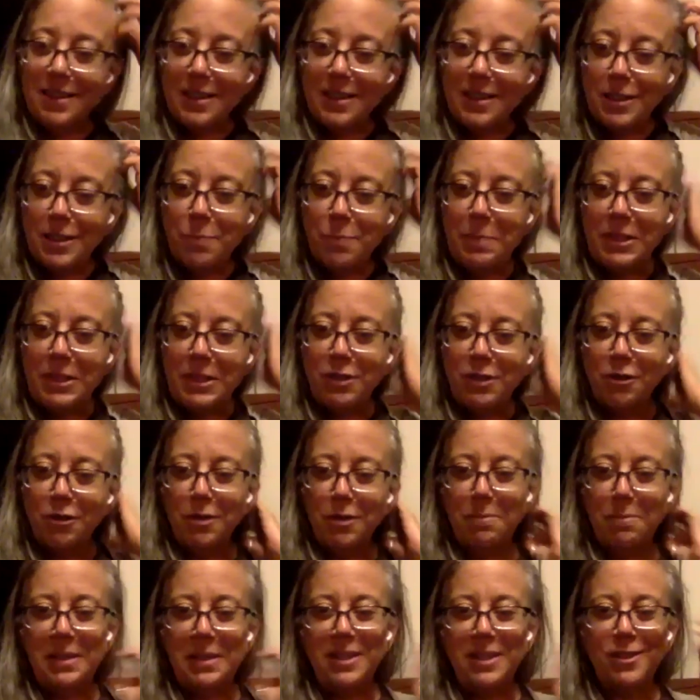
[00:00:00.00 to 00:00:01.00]
Spitzer
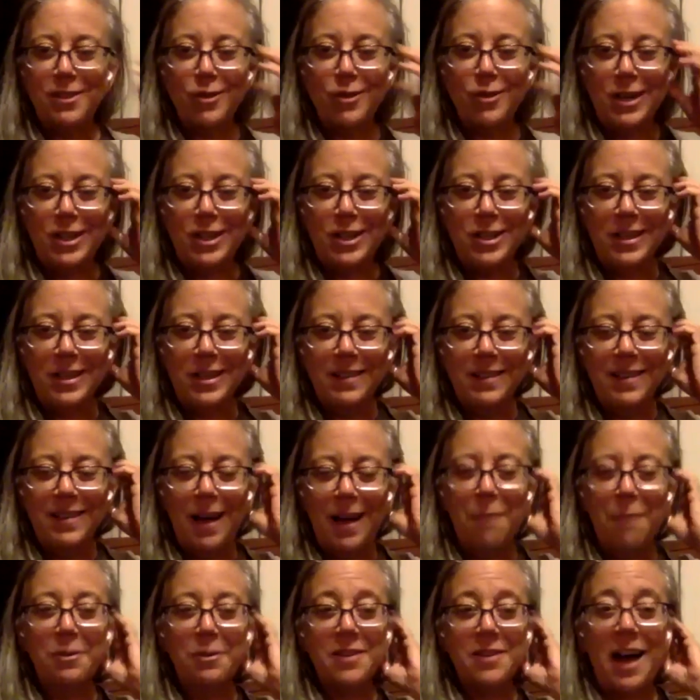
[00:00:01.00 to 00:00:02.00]
administration,
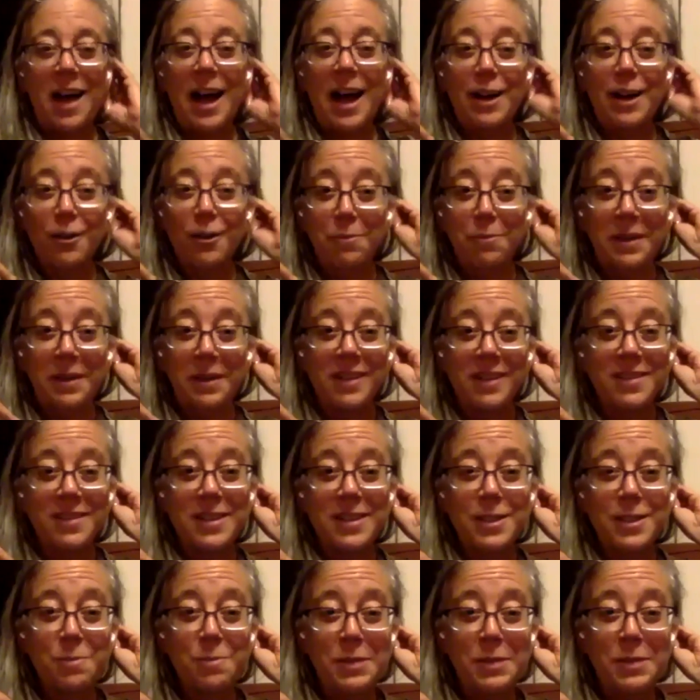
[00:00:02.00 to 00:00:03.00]
I was hired because of
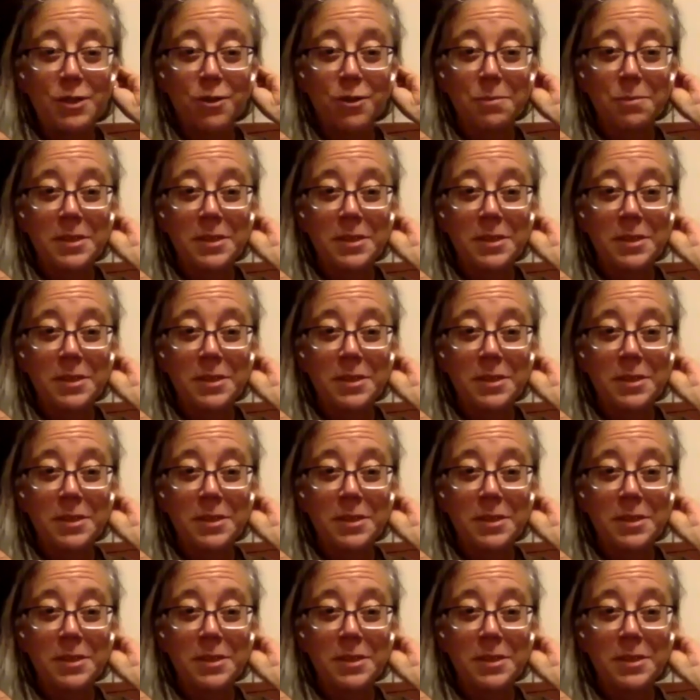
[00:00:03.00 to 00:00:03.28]
the Spitzer